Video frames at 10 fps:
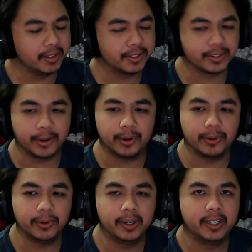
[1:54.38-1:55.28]

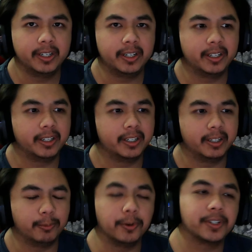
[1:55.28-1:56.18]
So
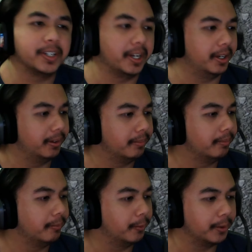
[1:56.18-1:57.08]
we'll see.
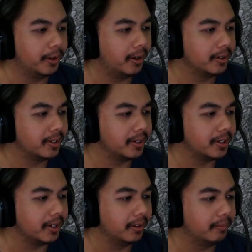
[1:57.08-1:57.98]
We'll honestly see.